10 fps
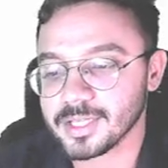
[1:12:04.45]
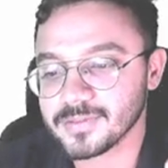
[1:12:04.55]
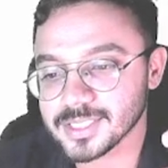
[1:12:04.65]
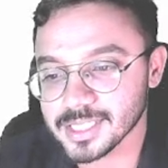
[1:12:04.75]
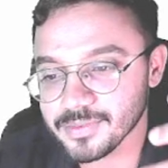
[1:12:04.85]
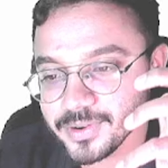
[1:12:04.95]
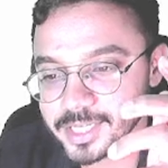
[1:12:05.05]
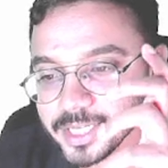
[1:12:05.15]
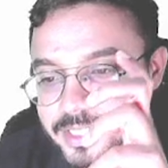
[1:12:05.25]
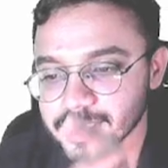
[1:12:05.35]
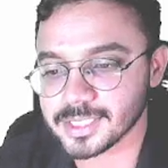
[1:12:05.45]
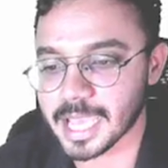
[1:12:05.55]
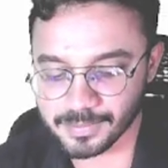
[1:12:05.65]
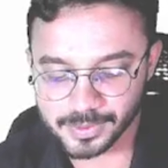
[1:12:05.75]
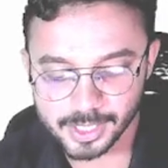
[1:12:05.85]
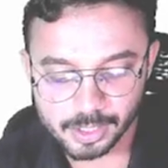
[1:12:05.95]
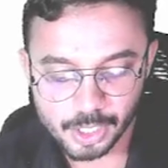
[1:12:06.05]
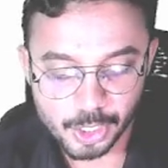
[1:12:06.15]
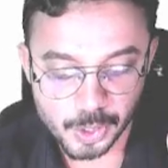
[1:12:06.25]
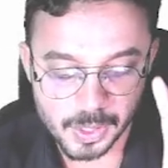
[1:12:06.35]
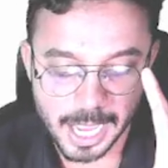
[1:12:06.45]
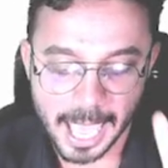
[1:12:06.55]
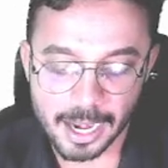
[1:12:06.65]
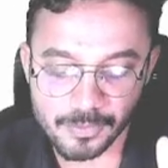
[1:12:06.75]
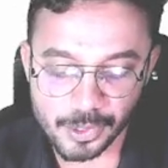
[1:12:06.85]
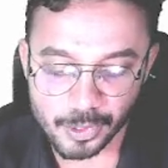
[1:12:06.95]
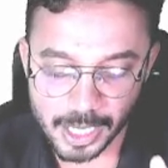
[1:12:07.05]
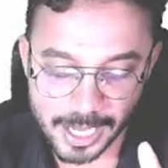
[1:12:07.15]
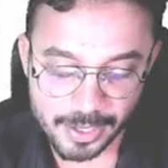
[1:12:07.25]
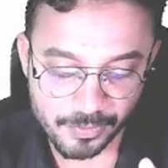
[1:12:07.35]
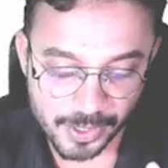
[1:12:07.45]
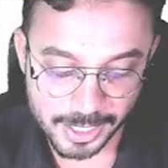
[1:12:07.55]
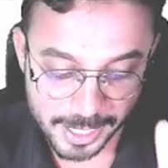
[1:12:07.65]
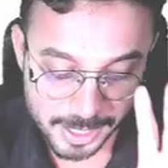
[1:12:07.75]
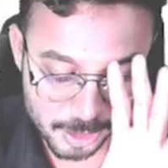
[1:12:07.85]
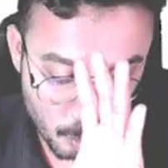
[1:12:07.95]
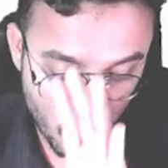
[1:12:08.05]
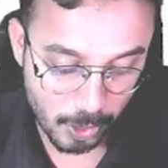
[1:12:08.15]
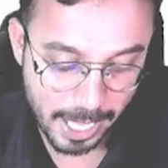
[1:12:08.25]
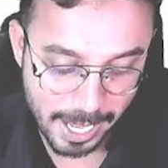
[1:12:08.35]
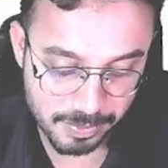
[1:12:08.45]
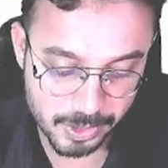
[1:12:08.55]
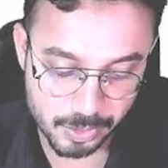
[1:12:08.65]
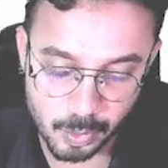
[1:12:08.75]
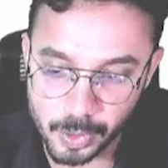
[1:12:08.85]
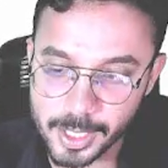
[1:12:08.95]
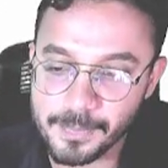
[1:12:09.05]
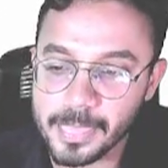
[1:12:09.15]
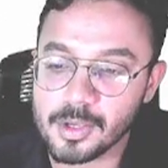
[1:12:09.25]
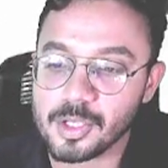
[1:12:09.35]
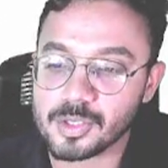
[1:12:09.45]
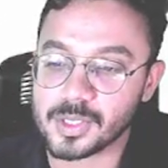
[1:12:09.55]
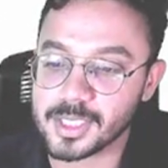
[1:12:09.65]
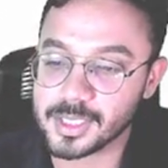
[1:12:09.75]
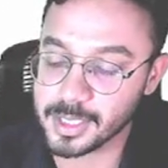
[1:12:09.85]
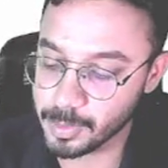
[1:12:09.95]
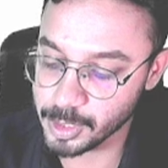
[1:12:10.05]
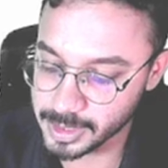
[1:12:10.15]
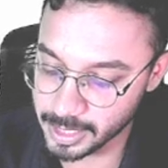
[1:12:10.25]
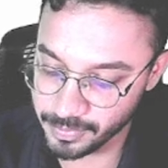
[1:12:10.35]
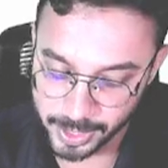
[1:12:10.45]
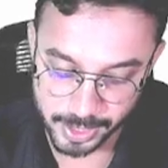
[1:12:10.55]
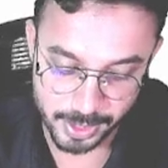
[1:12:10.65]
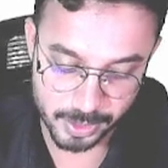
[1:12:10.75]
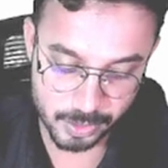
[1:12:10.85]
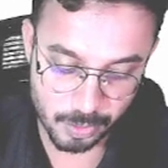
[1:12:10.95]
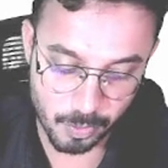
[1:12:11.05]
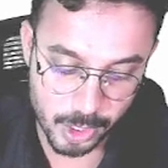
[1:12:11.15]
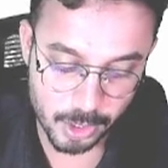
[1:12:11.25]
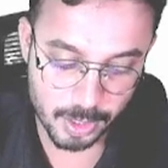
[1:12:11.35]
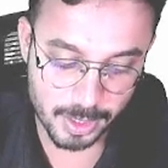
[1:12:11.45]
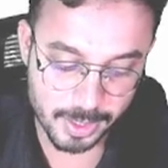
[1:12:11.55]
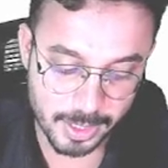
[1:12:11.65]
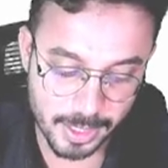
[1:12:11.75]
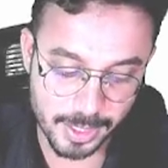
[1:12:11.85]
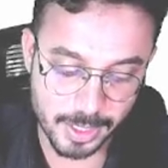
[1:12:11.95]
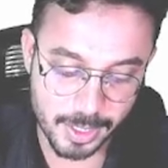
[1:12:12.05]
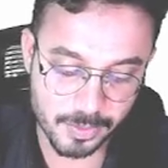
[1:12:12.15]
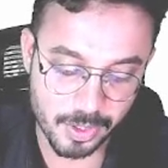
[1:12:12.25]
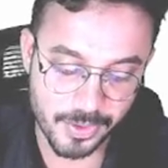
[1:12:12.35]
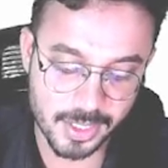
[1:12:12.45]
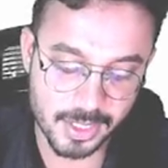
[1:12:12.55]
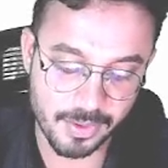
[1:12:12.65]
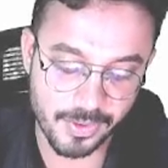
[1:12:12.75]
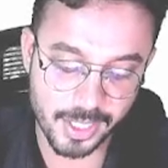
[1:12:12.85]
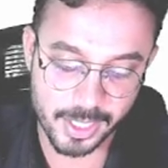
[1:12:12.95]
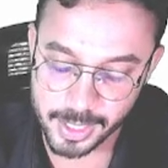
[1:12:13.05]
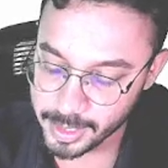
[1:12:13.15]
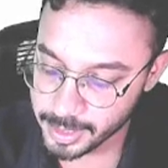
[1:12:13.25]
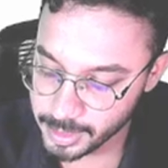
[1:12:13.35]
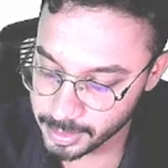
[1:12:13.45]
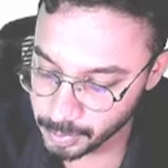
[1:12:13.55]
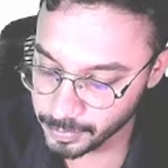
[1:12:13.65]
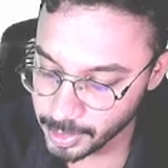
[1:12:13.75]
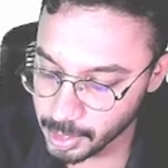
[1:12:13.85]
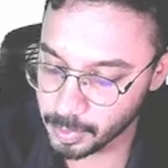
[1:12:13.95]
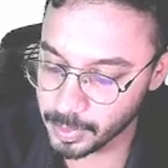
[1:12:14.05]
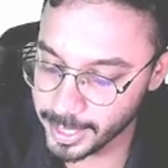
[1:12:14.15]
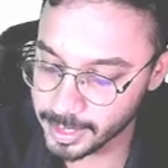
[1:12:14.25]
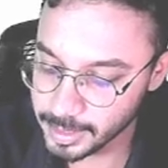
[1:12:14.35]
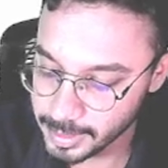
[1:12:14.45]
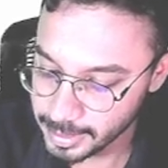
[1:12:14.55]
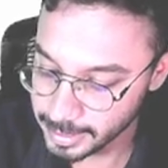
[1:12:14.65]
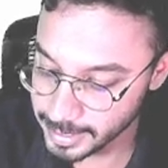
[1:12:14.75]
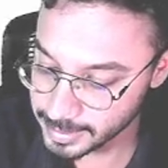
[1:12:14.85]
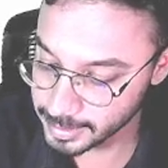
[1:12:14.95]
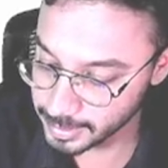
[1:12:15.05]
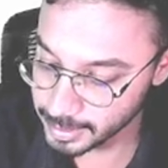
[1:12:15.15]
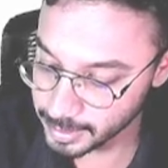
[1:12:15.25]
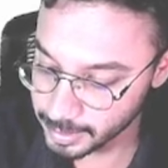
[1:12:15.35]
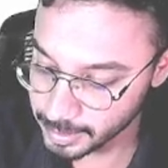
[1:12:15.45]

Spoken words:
If the surfactant is absent, your alveoli will get collapse. Okay. So this is about surfactant. So what are all the types of an surfactant? No, we all know, like lecithin.